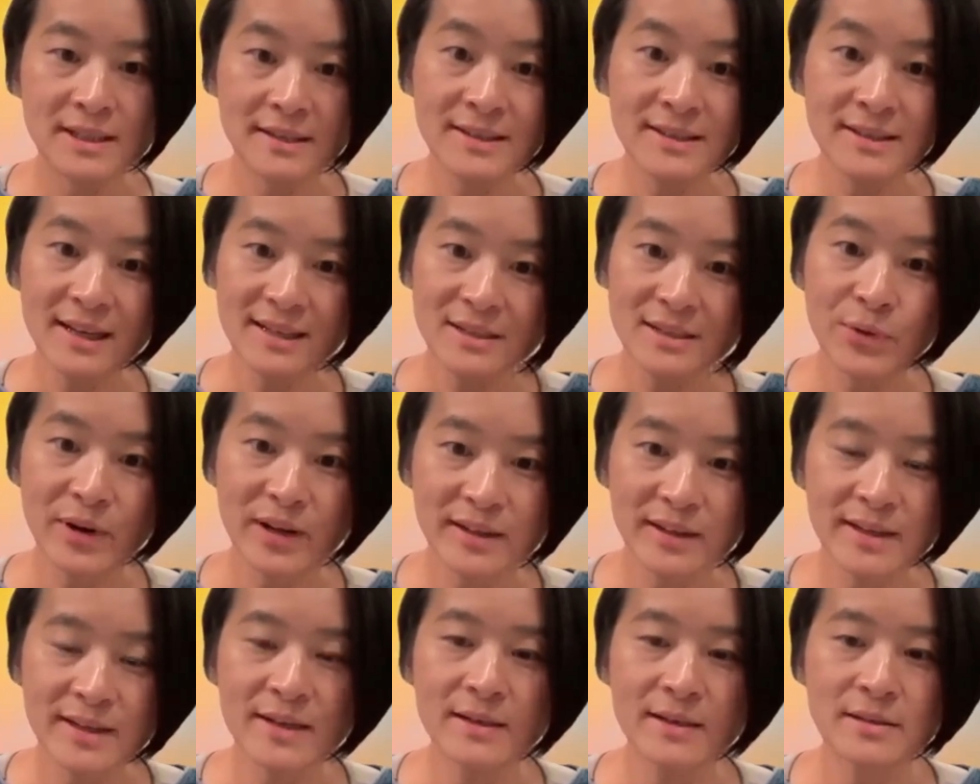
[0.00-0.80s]
Santa's
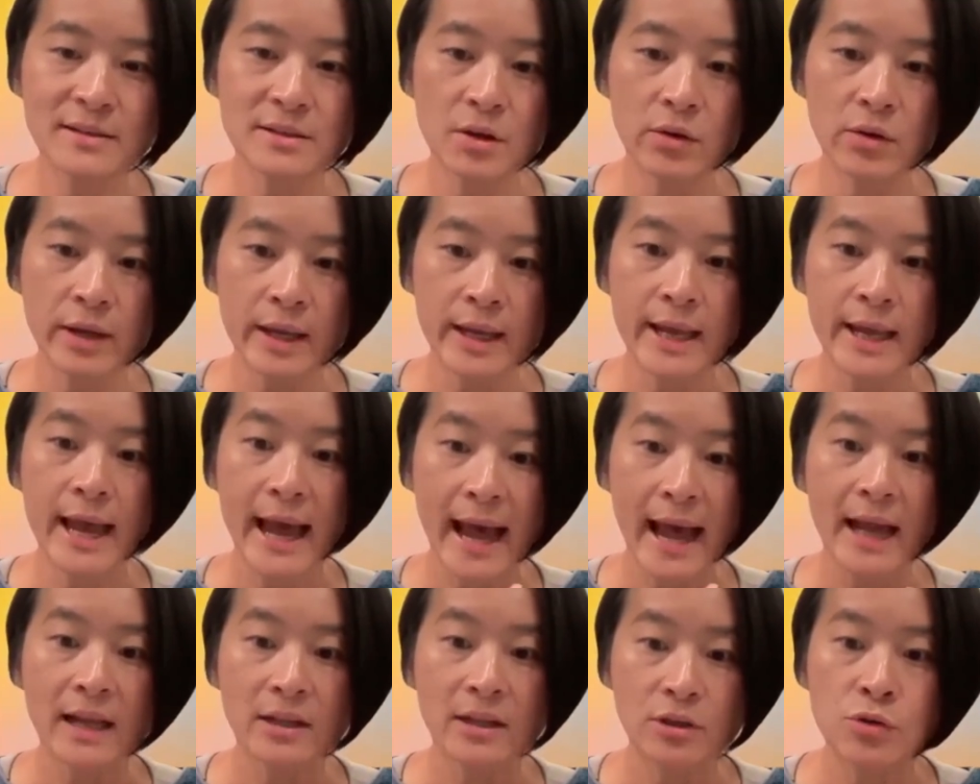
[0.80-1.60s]
reindeer. So it
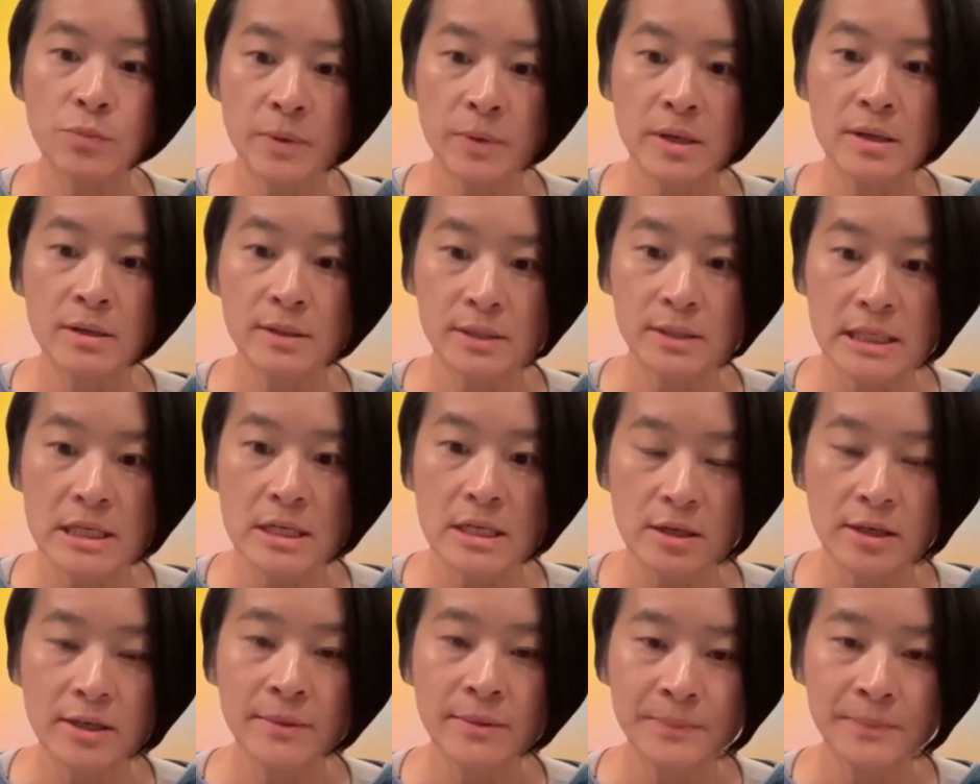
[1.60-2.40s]
had to be a
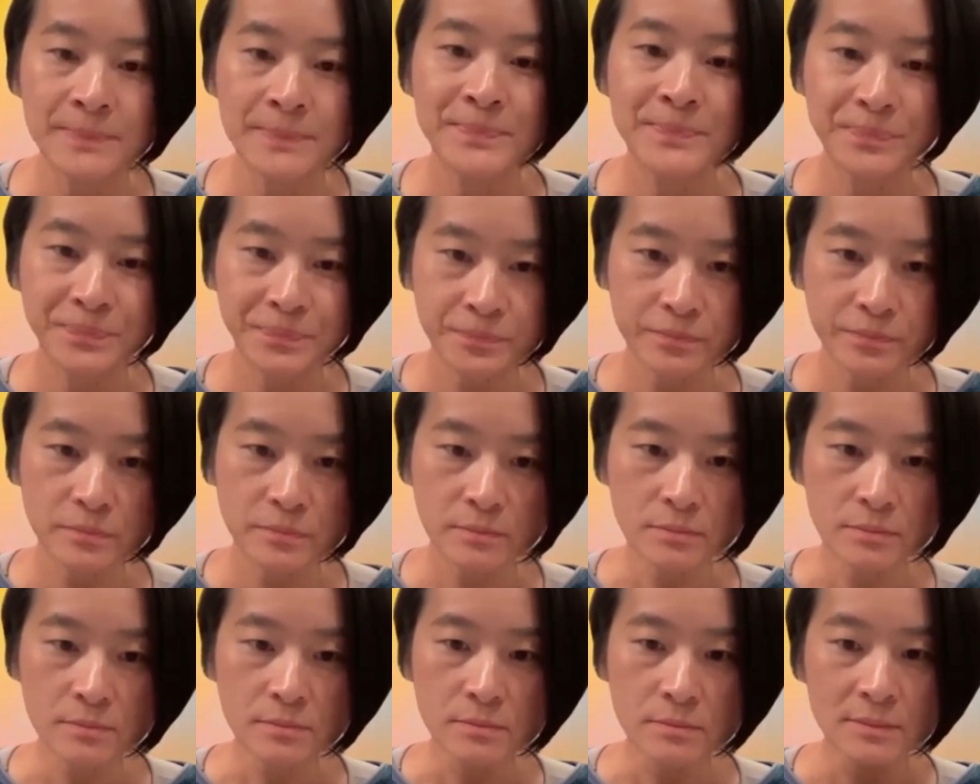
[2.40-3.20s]
deer.
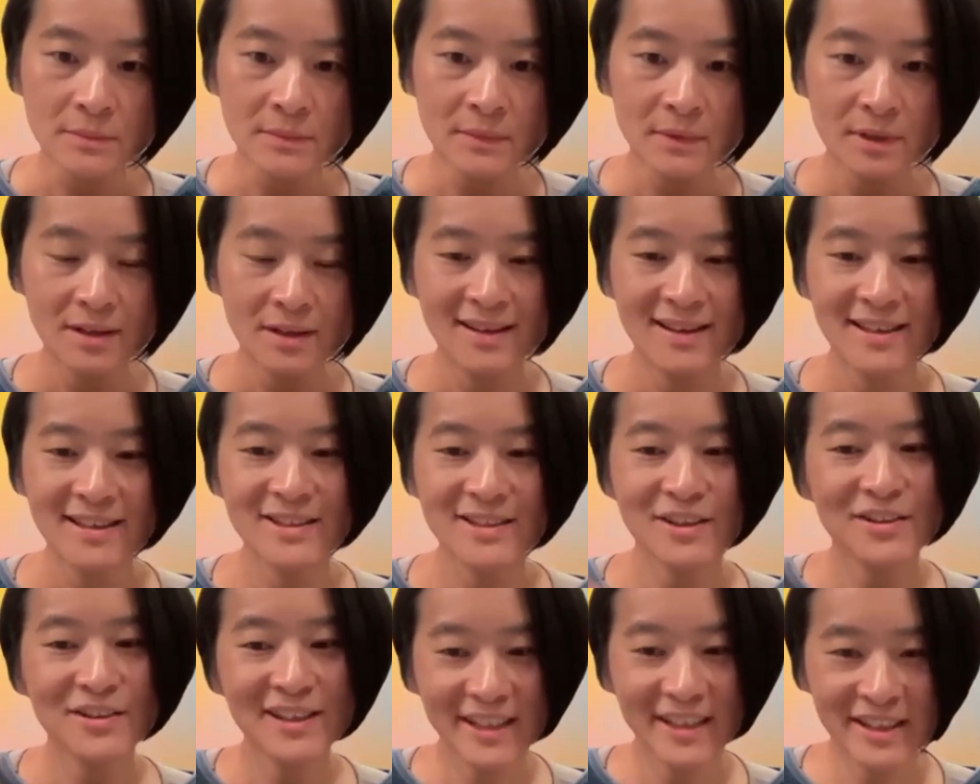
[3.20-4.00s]

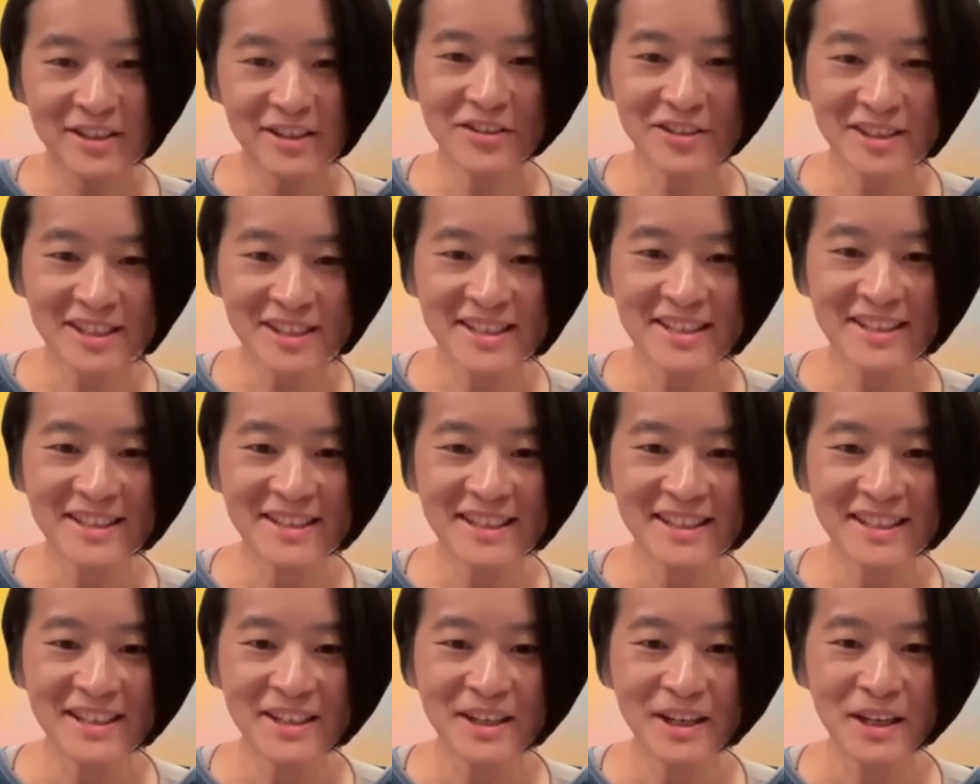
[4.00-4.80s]
So little
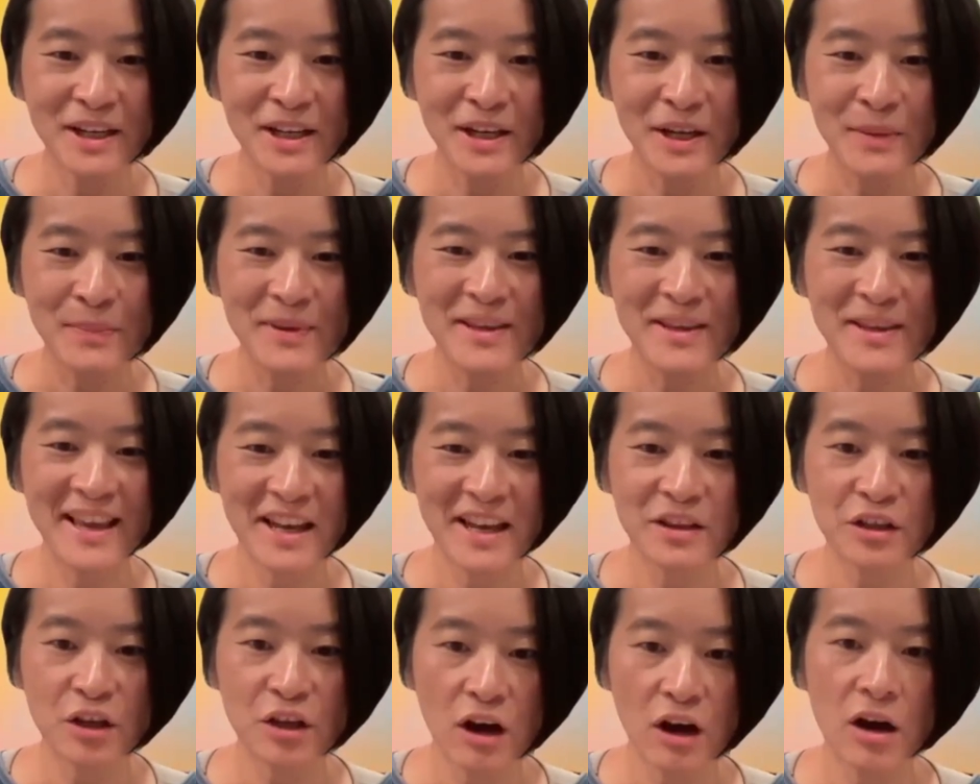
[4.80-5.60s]
deer
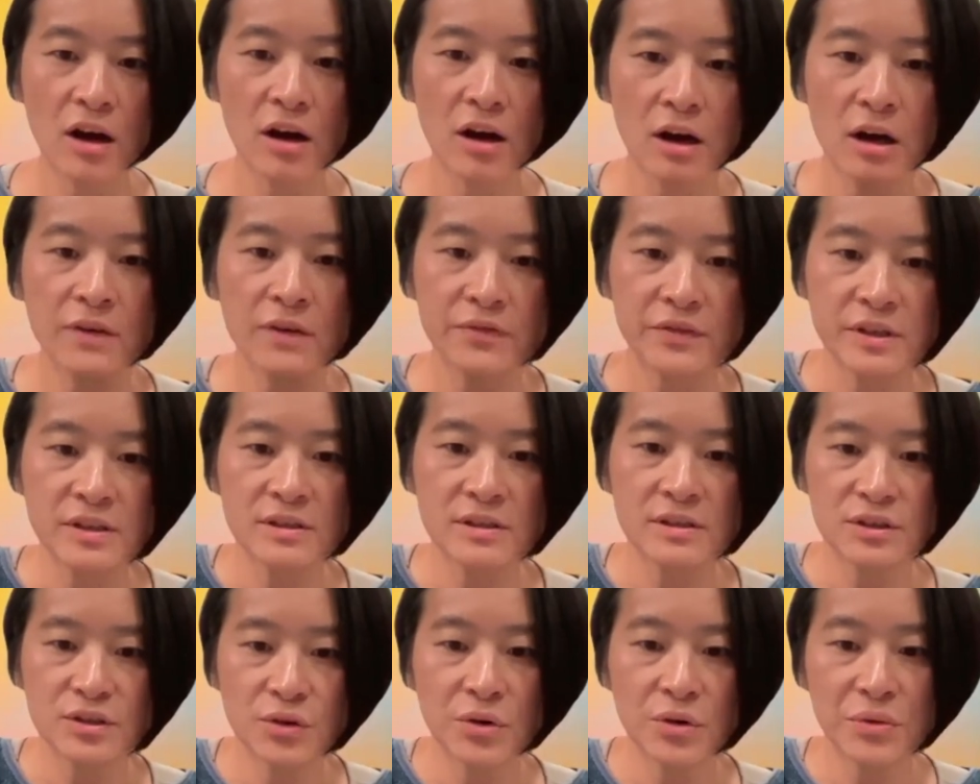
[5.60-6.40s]
became the heart of
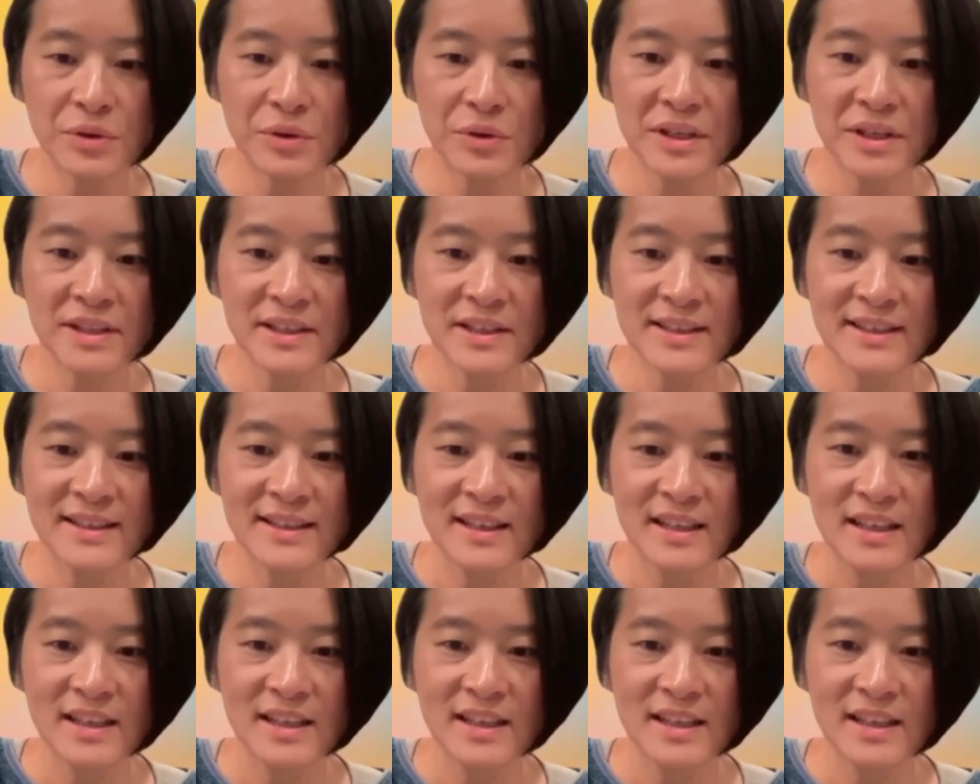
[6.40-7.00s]
this story.